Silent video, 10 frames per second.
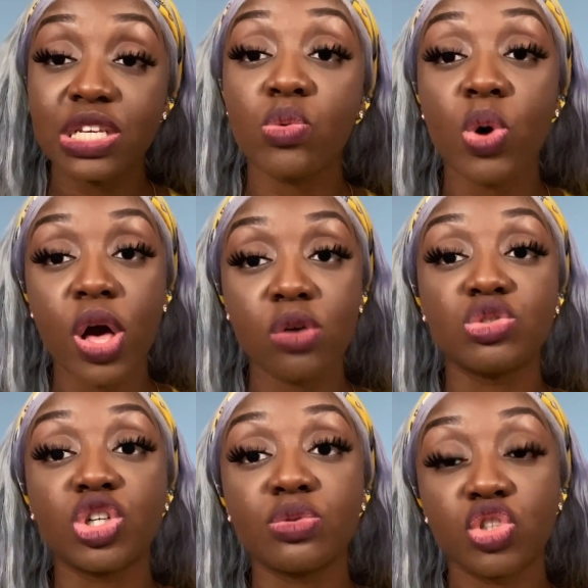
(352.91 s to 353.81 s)
it will
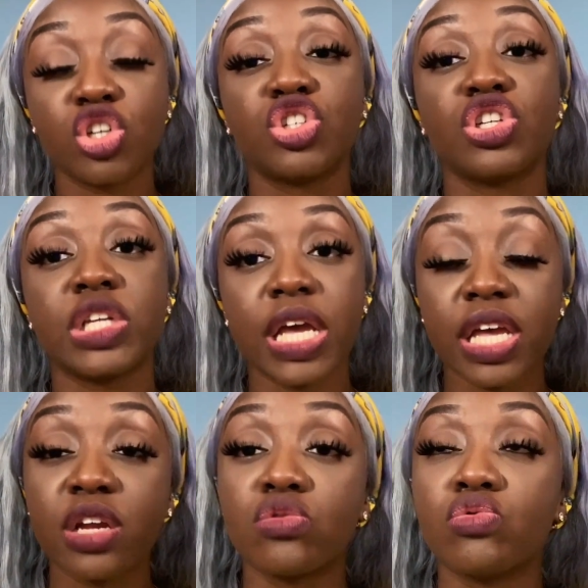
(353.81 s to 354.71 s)
help jumpstart your
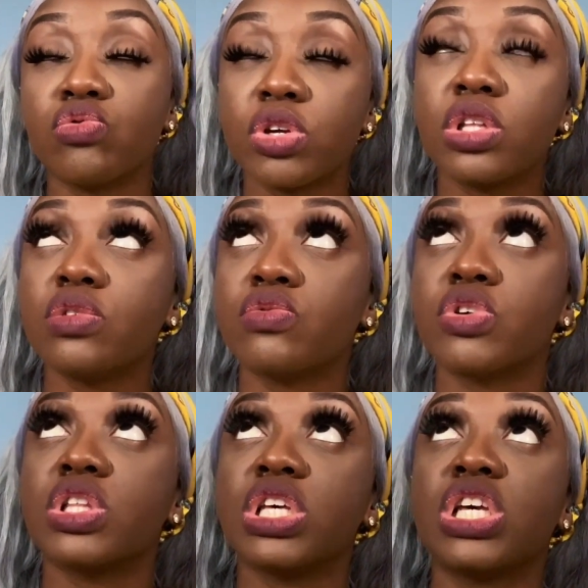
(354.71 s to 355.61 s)
day and
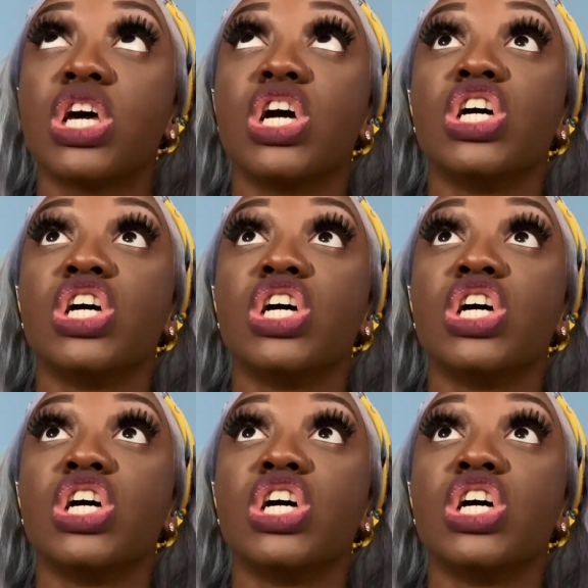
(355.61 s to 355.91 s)
really